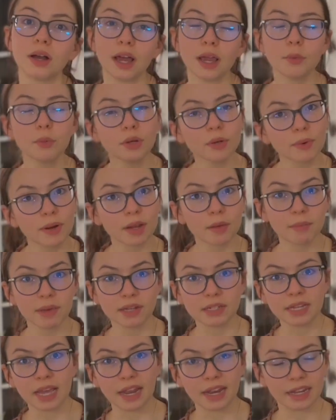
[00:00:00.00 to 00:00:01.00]
I would
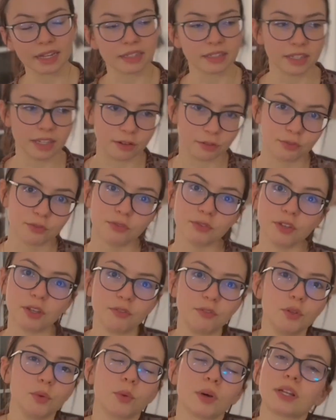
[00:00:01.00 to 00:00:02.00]
recommend getting
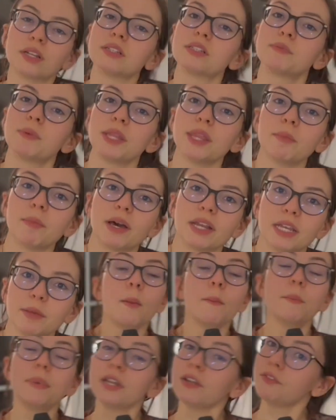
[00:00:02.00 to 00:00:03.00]
if you want to spend the
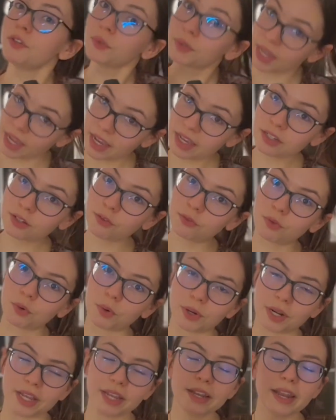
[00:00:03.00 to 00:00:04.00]
money, but if you can't
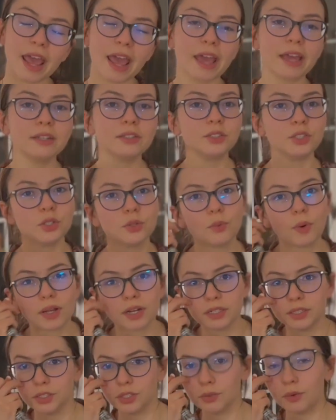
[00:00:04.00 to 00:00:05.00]
afford it and you
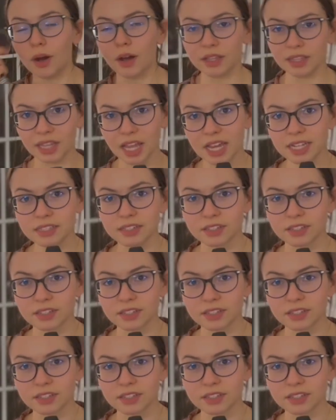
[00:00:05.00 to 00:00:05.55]
want to do online